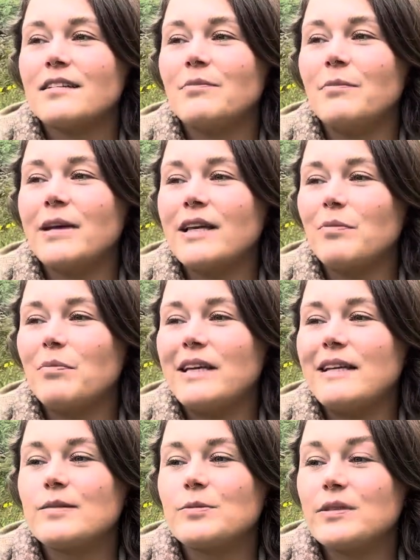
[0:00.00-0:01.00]
make
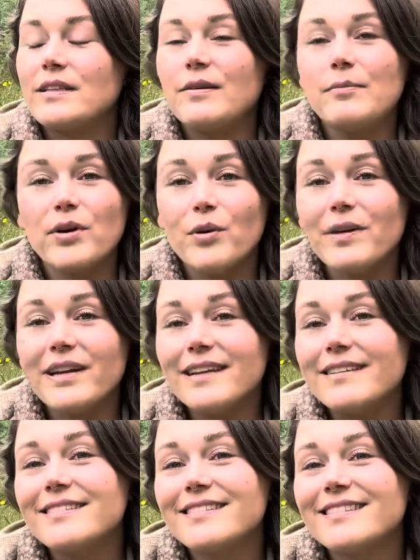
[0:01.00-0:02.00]
peace with impermanence.